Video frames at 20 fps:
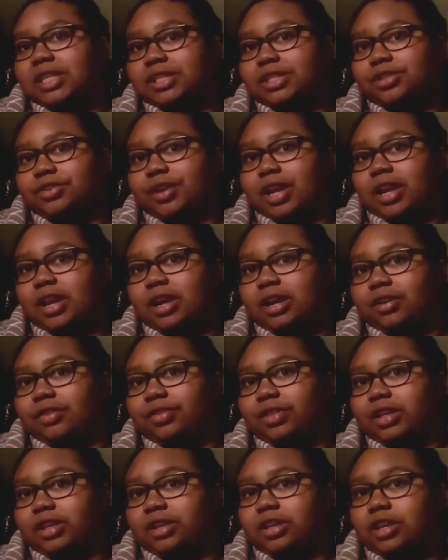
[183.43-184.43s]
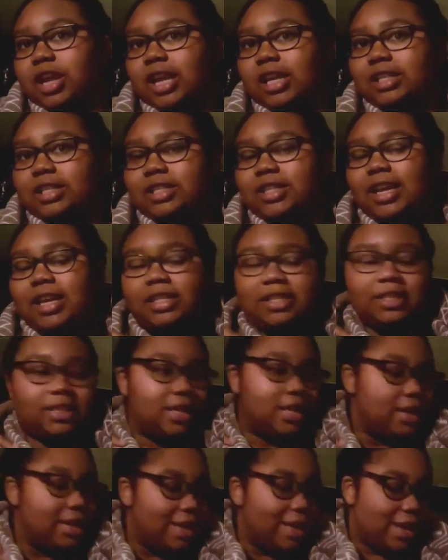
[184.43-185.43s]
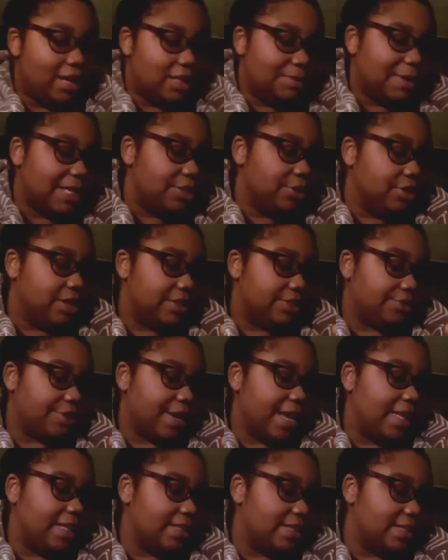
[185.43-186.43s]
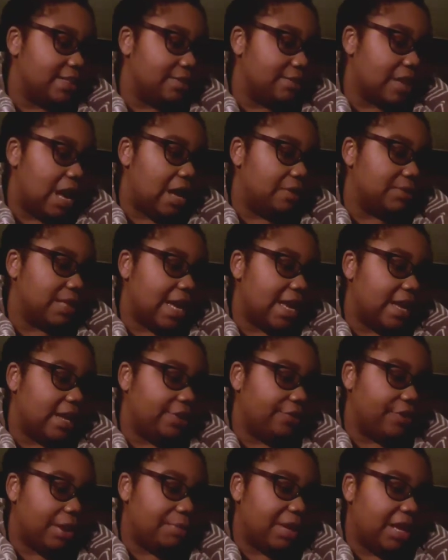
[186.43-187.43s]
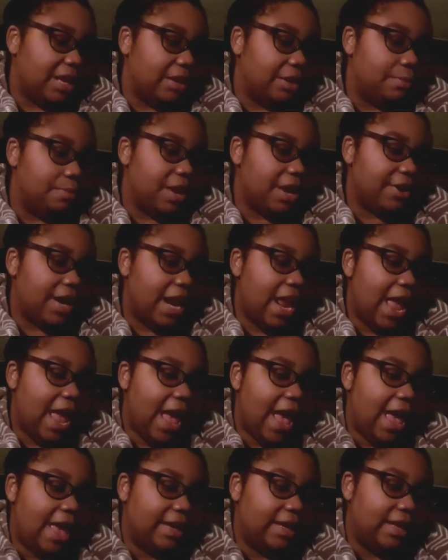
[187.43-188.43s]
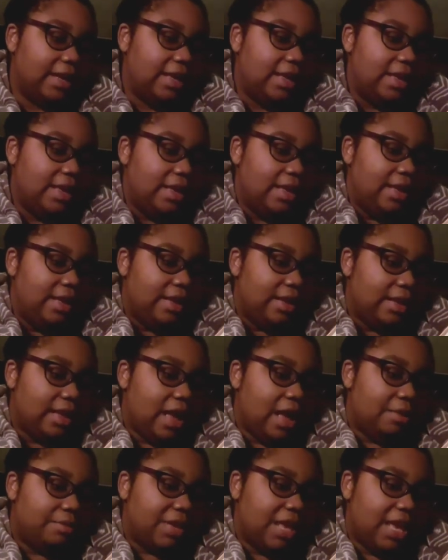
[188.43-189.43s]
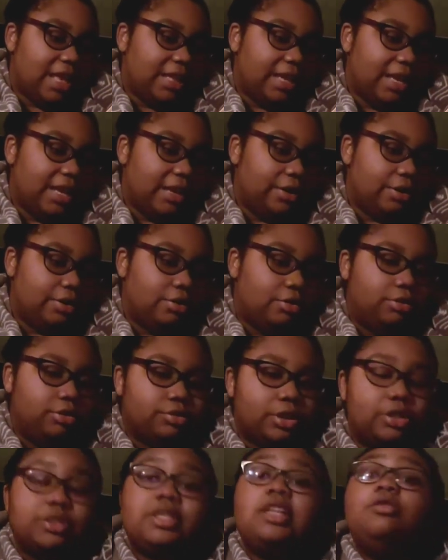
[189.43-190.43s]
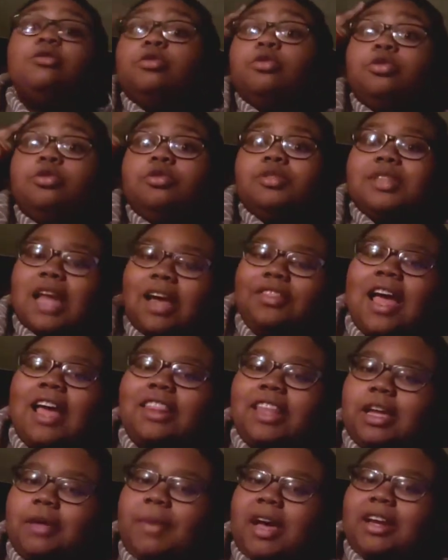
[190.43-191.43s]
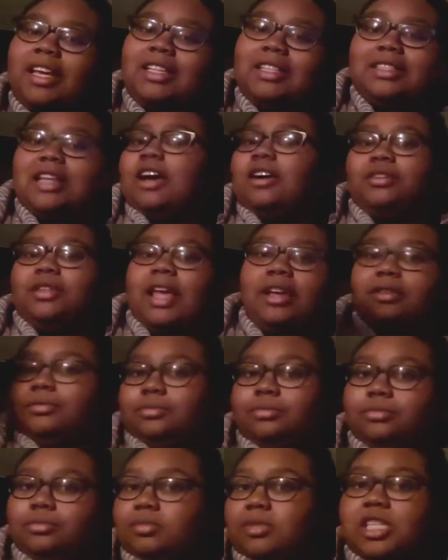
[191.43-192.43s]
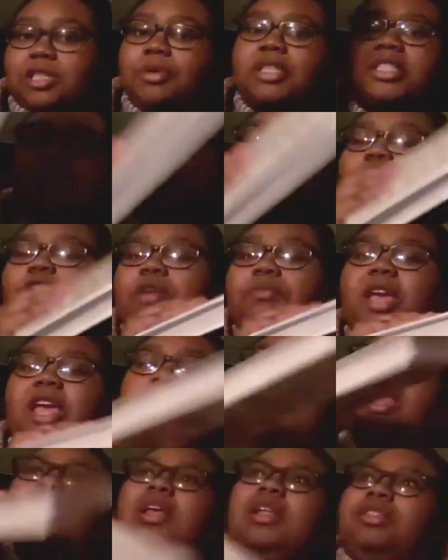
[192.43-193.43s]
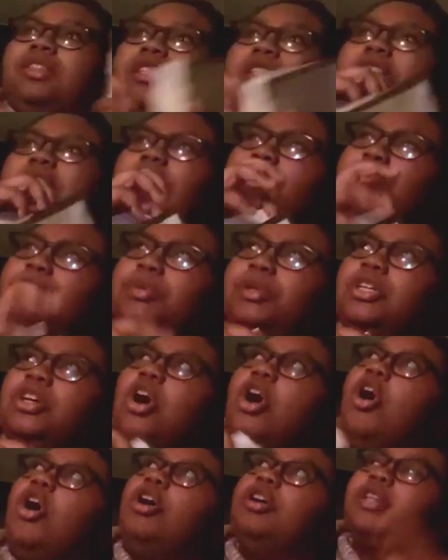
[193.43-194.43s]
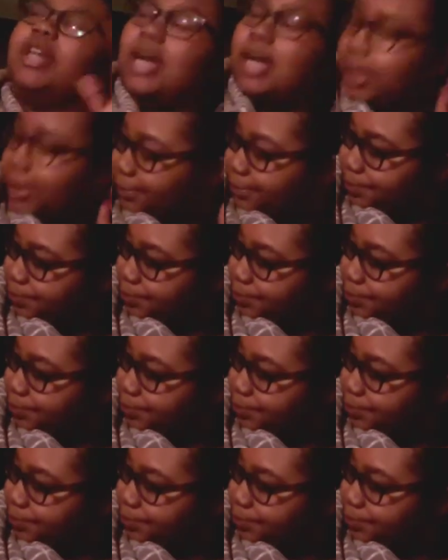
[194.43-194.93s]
History of the United States. And it's by 2 historians, Diana Remy Berry and Kaylee Nicole Gross. And now that I think about it, now that these books are in front of me, there's another book called